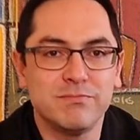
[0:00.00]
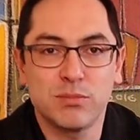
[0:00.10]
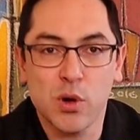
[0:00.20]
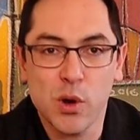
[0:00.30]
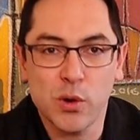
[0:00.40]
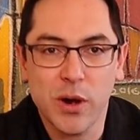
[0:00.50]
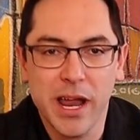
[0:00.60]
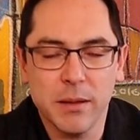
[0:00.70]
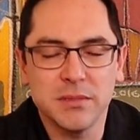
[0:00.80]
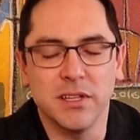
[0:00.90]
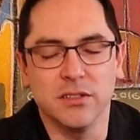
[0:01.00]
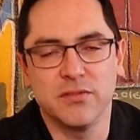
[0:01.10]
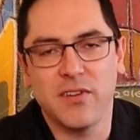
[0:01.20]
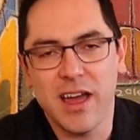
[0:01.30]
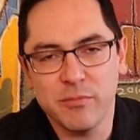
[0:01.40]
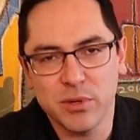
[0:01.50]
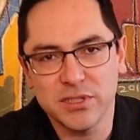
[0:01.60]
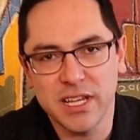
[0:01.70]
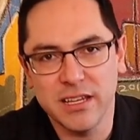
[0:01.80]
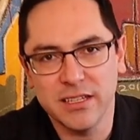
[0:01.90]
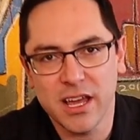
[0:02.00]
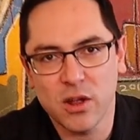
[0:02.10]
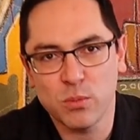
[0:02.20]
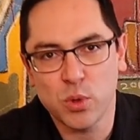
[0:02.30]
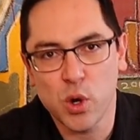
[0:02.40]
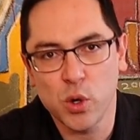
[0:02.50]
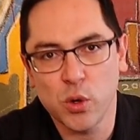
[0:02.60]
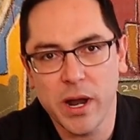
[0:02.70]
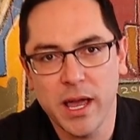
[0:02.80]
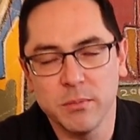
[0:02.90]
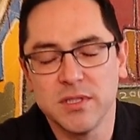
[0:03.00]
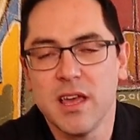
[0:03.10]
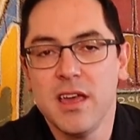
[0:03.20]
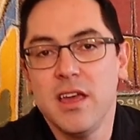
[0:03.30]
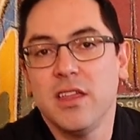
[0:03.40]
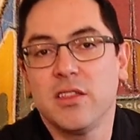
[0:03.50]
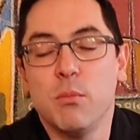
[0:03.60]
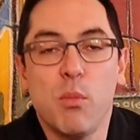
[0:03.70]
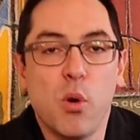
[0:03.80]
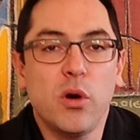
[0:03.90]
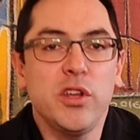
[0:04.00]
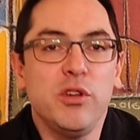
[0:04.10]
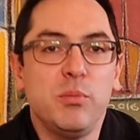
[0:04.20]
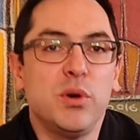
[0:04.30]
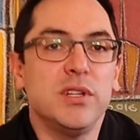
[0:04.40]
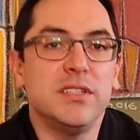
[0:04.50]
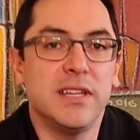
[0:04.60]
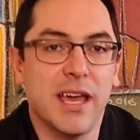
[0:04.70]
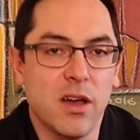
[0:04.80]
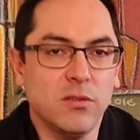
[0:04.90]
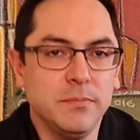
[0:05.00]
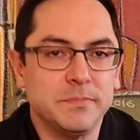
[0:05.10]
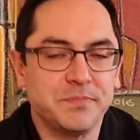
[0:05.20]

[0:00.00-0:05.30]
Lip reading: programs, there's 5% down programs. The more you put down,